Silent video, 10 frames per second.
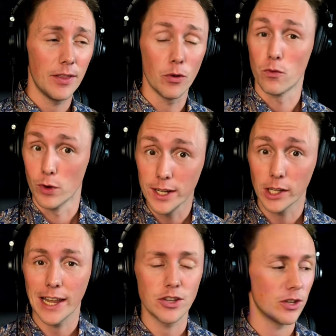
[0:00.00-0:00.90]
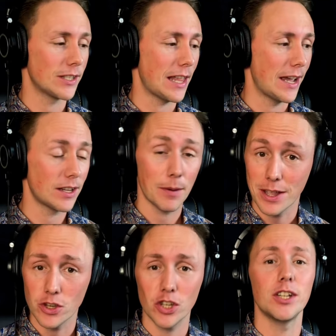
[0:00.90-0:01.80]
the real legends like
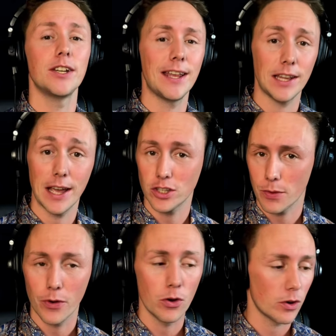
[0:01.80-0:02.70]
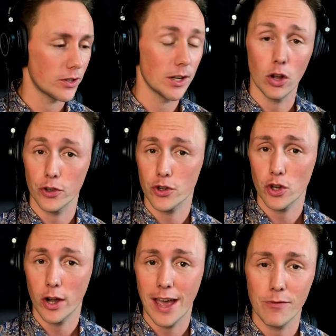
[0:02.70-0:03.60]
Dimension and like Subfocus and Culture
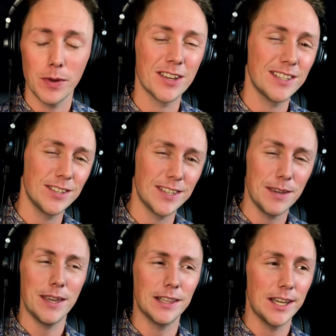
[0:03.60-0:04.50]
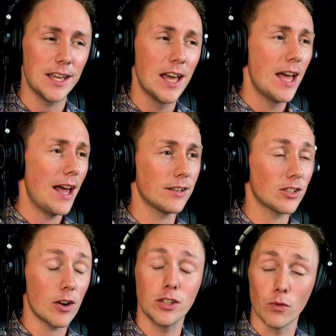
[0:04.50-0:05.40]
Shock have, because he's seemingly is
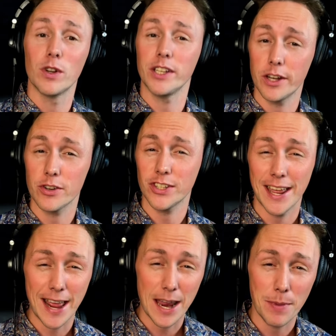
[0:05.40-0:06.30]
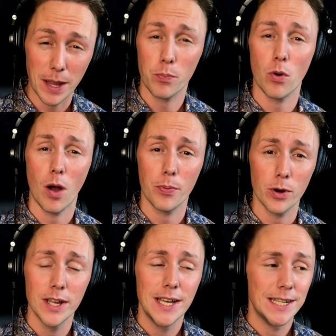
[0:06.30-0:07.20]
starting to really understand how to make
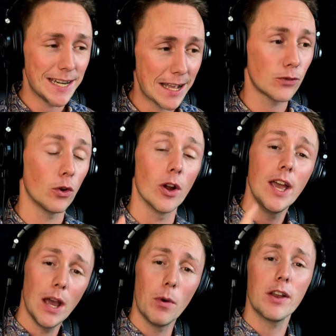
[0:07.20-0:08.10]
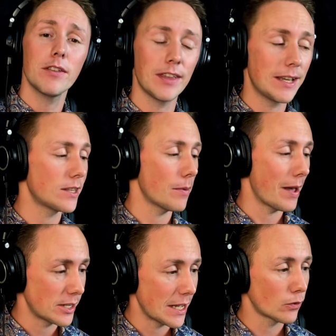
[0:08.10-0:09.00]
proper Dancefloor. And one of the things
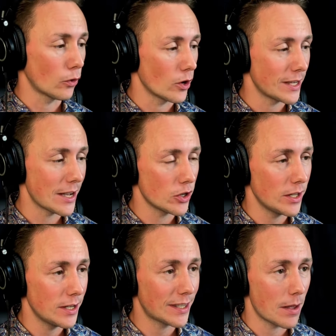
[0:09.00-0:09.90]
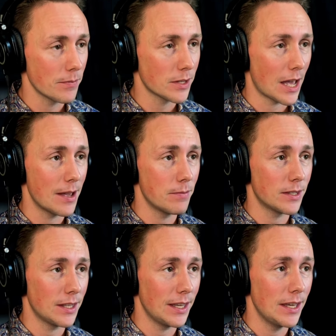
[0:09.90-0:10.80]
about Dancefloor is actually
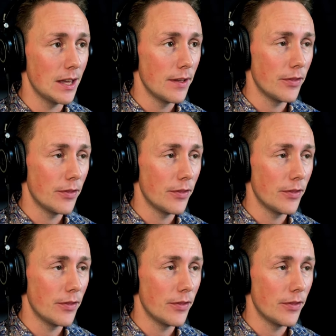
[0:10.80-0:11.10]
sometimes the